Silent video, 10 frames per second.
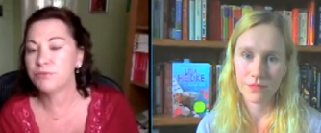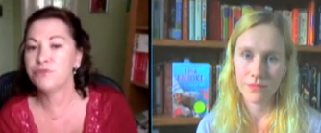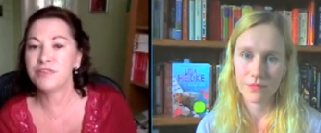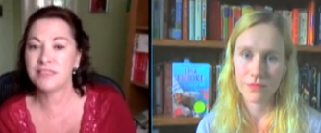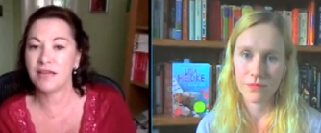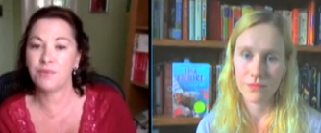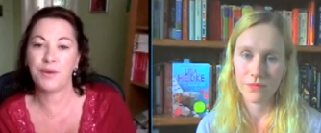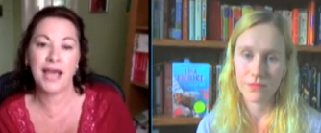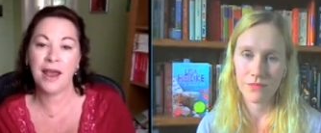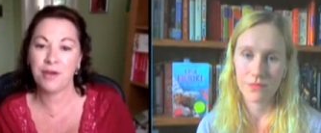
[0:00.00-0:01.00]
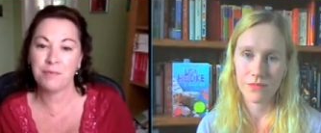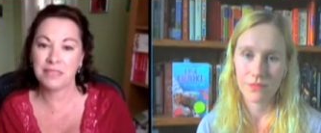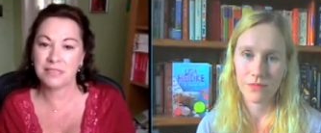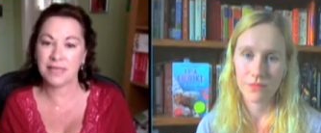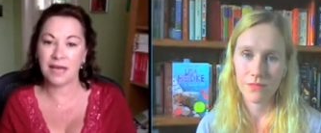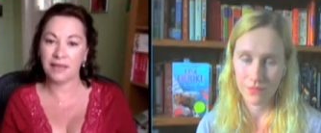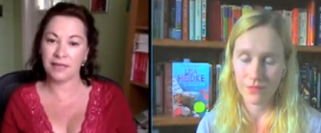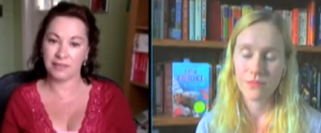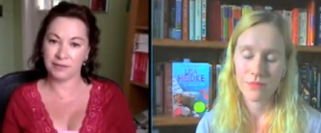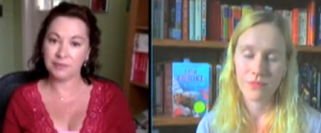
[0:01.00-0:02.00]
Speaker 1: movies like When Harry Met
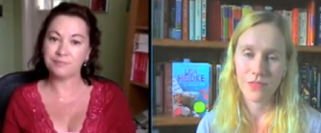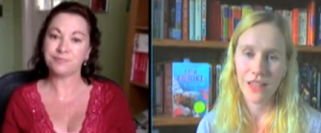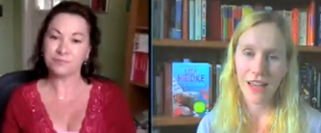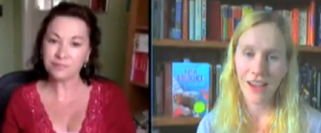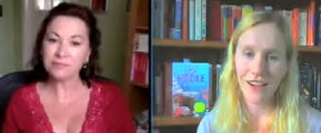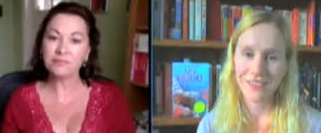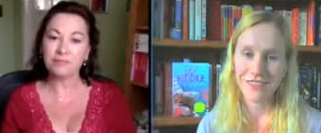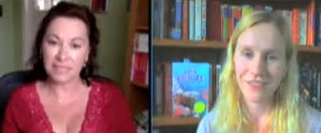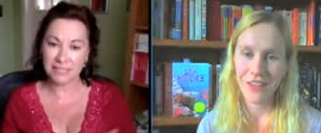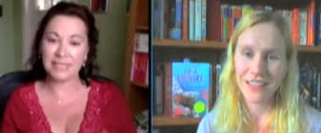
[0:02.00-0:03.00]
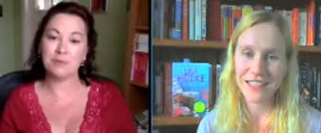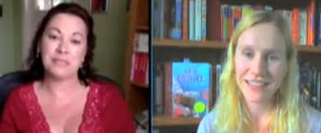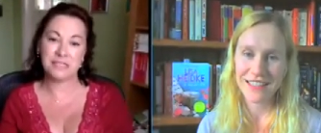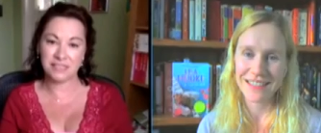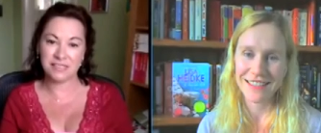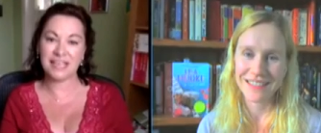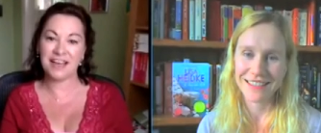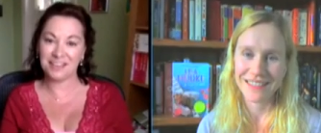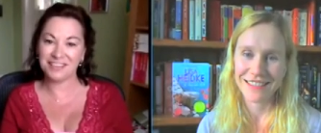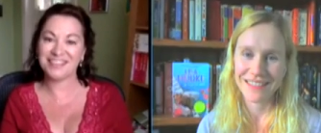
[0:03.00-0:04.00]
Sally and yeah, Sleepless in
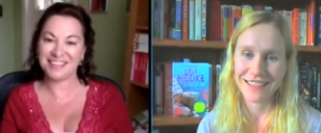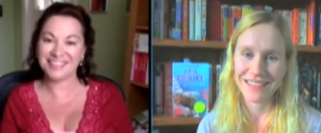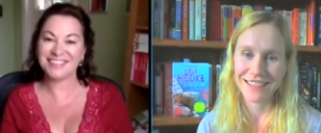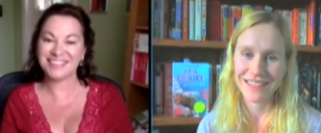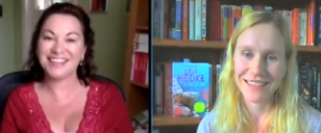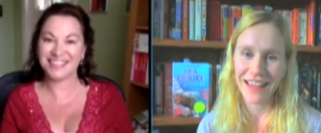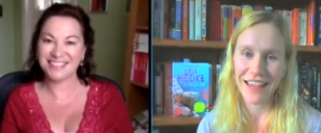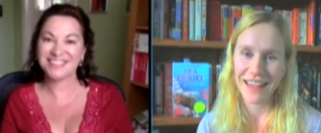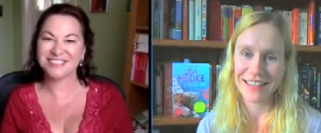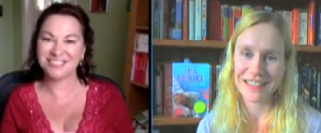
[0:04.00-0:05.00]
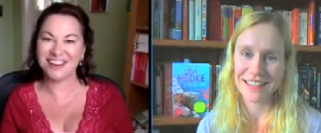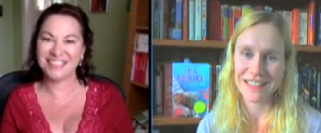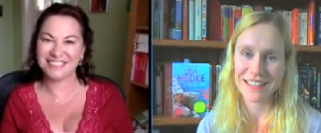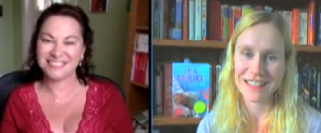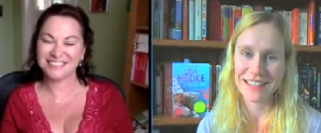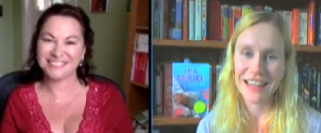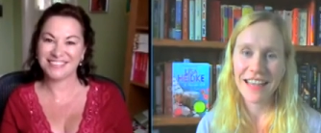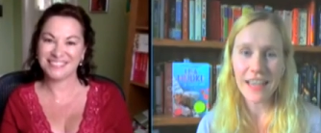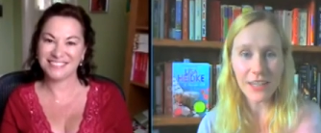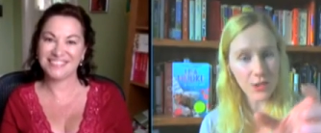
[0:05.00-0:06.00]
Seattle and that. Yeah, excellent.
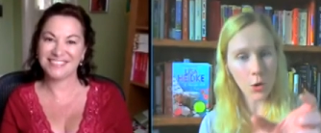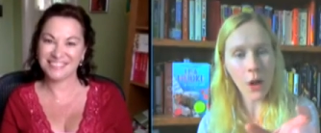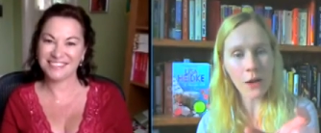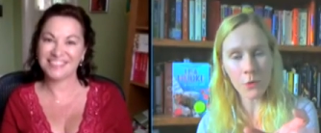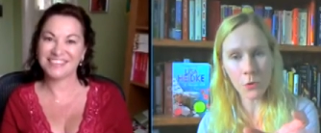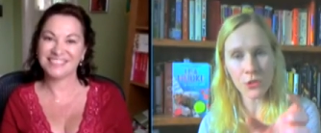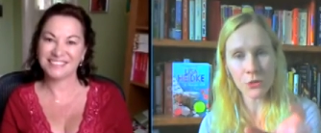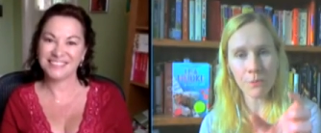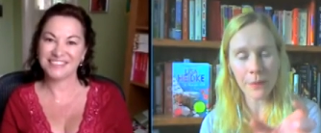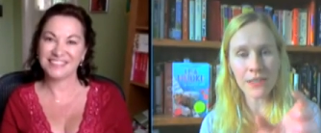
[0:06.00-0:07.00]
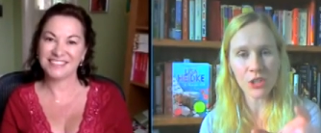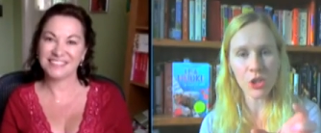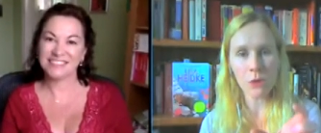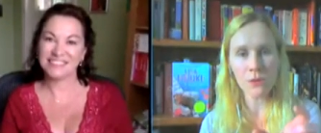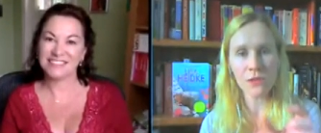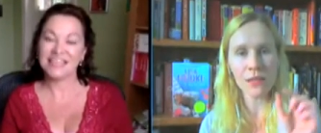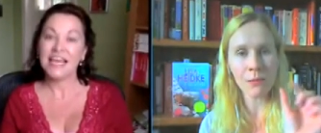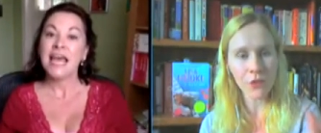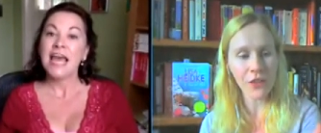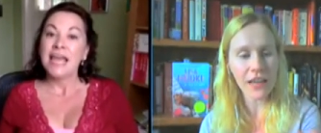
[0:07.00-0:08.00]
Speaker 2: Yeah, because it's mm. quite good, big too, because some of
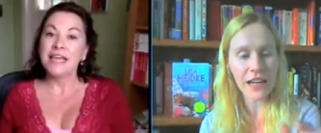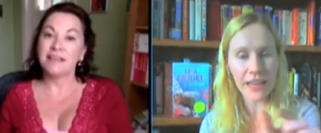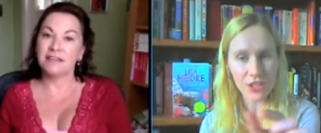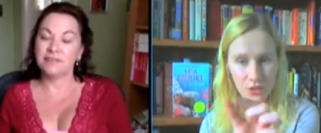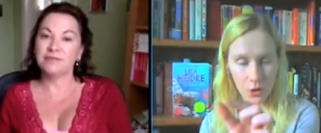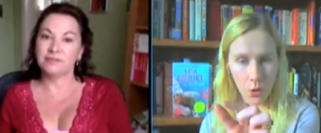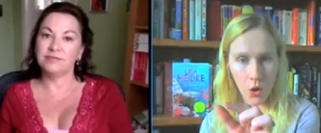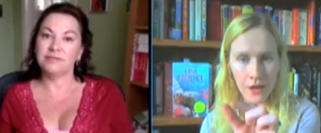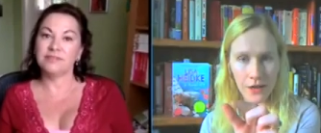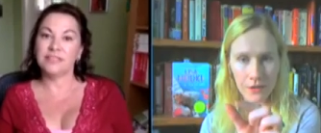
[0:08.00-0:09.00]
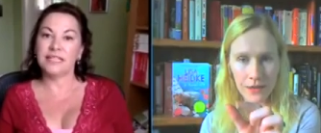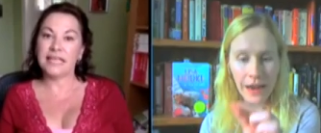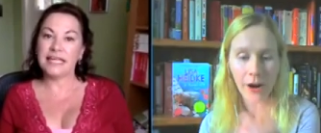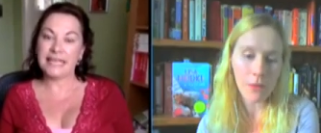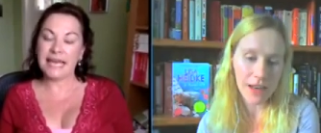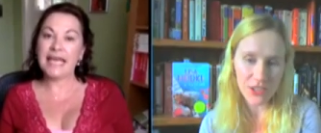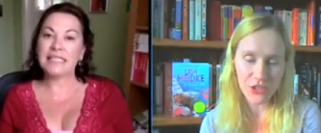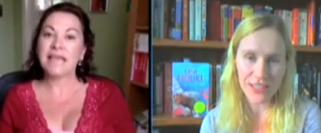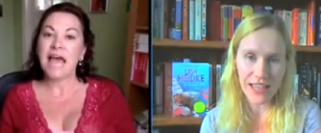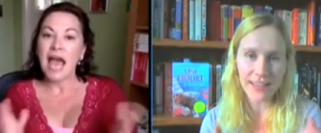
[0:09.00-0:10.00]
her other collections are quite narrow, but as you
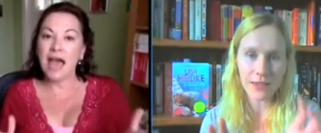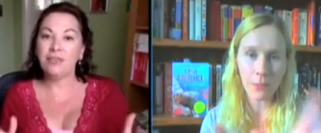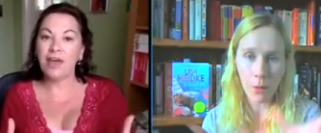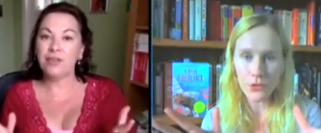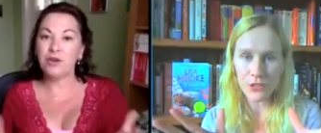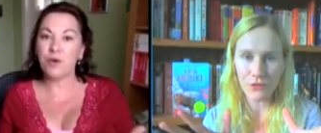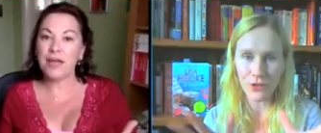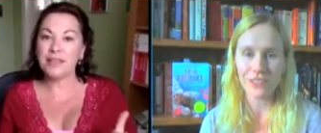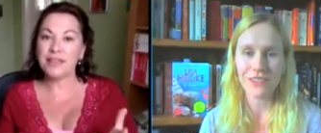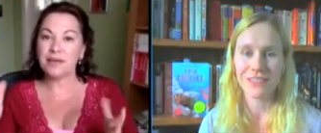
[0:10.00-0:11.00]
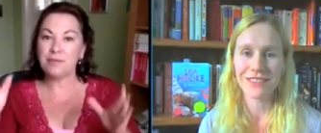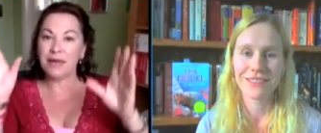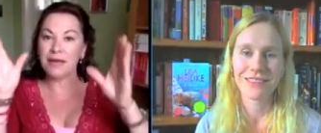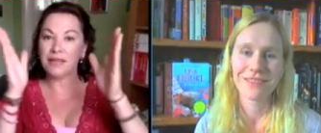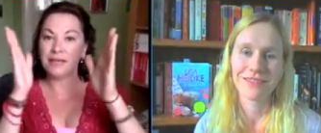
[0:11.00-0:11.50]
say, the and, most and the great
Speaker 1: thing about it